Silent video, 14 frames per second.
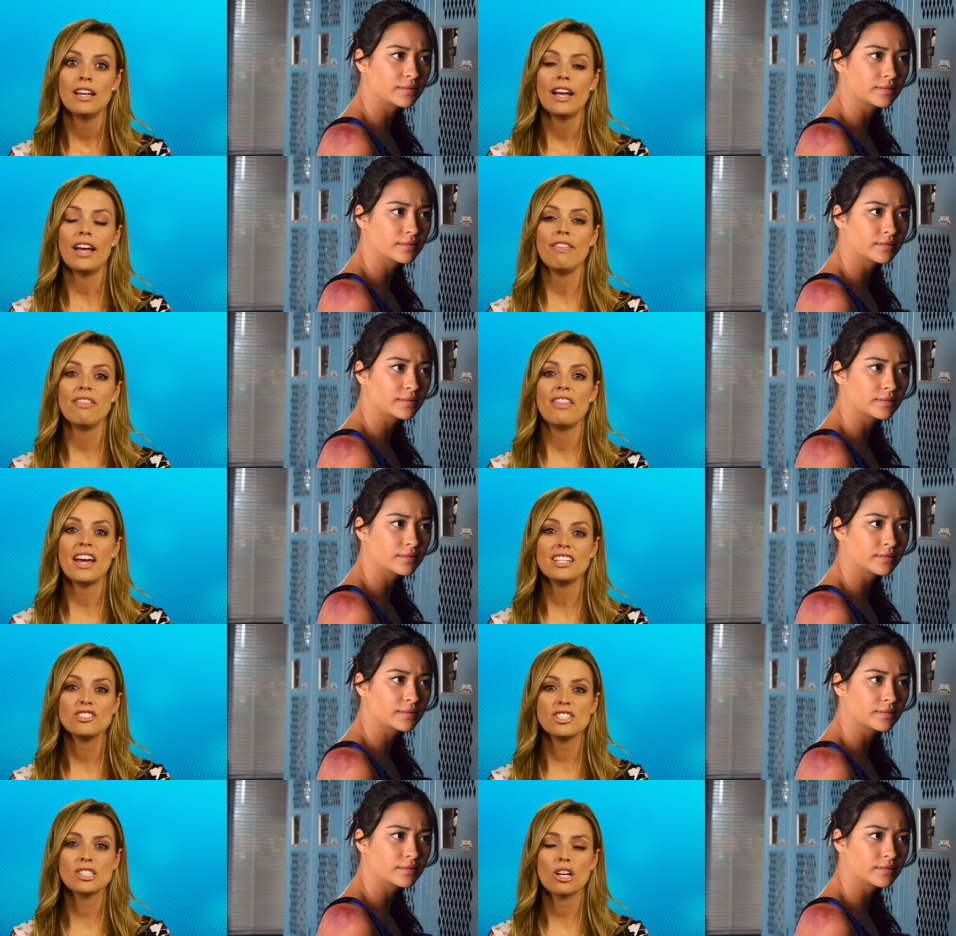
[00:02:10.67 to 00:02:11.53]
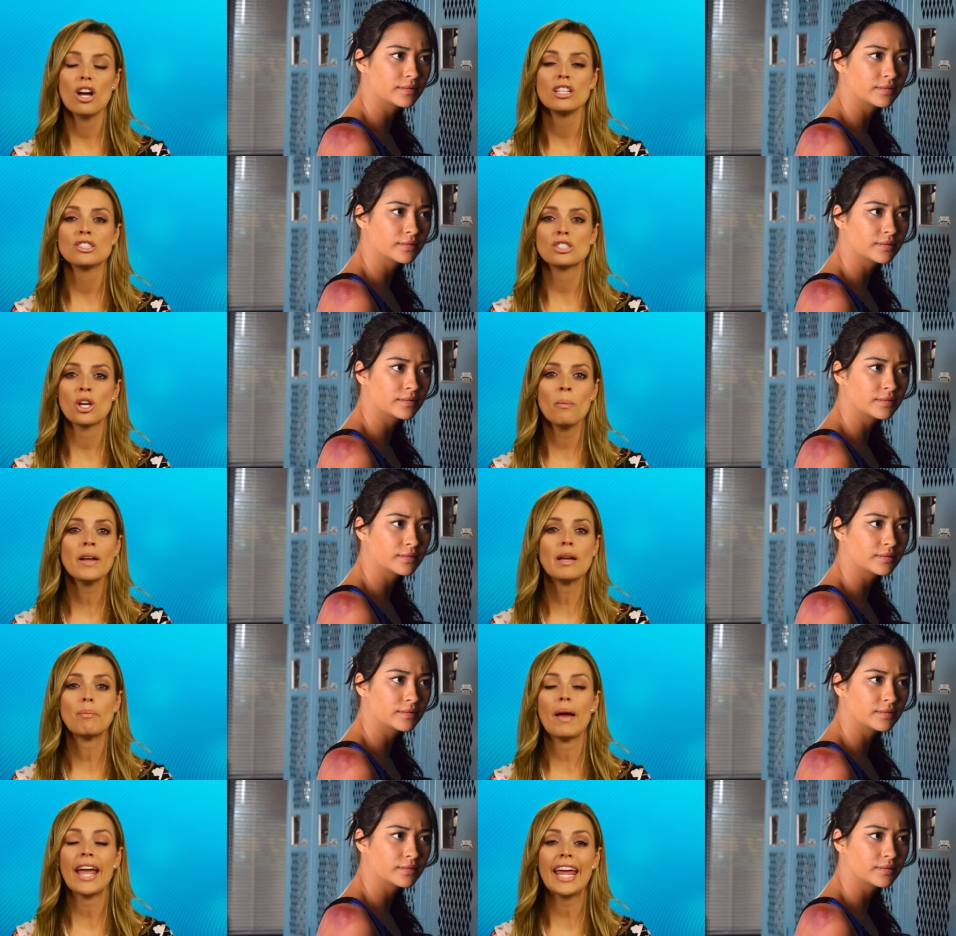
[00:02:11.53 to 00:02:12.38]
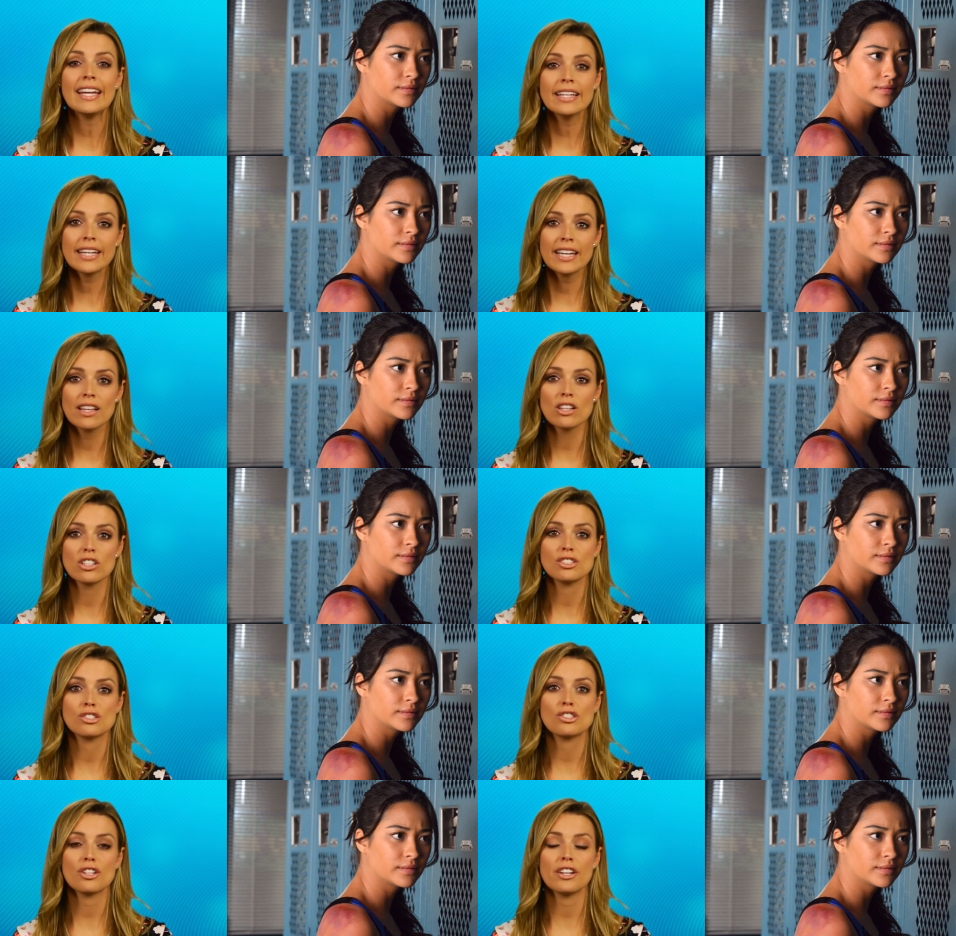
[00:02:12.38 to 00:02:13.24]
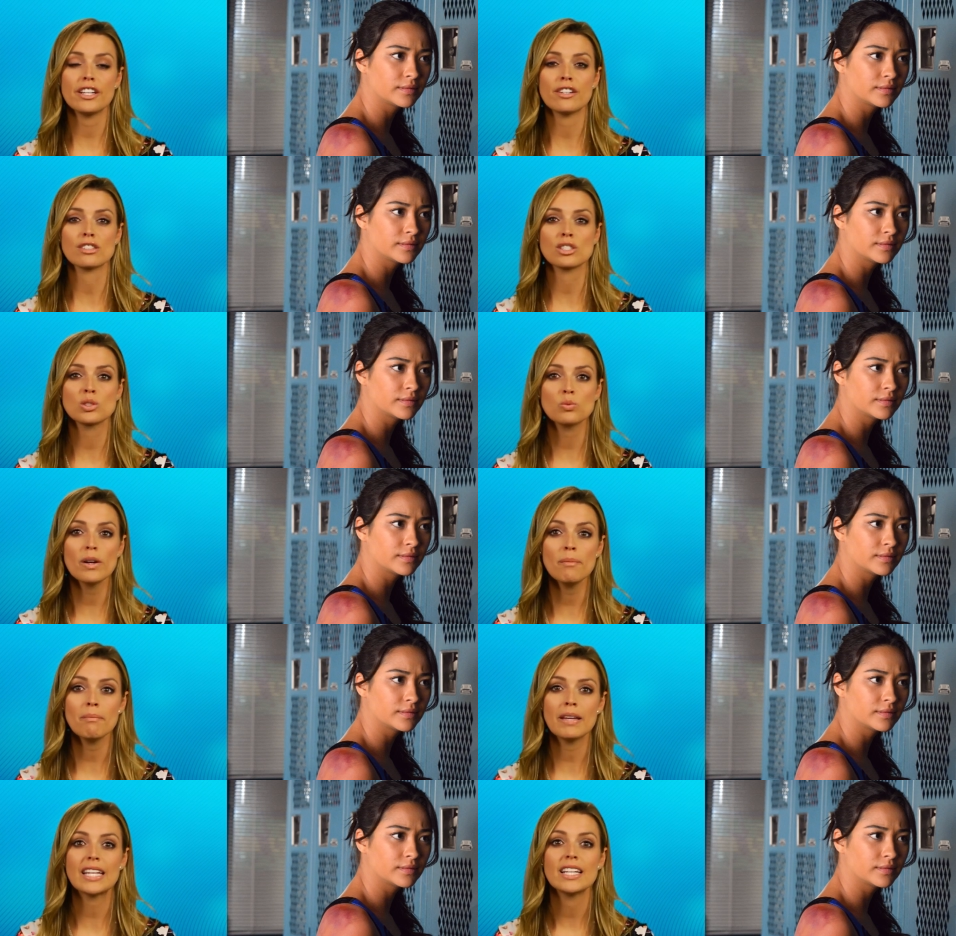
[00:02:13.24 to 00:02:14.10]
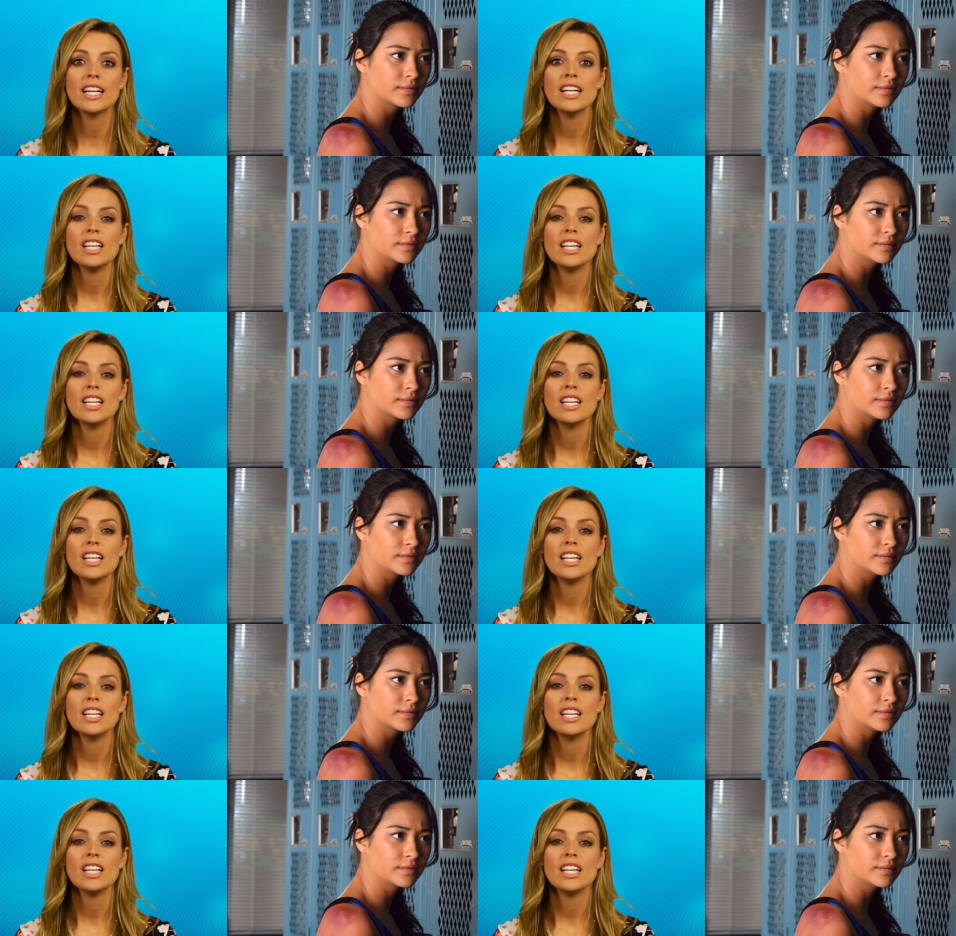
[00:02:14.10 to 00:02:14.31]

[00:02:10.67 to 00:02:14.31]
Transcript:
Speaker 1: and then she's on so many painkillers during her swim meet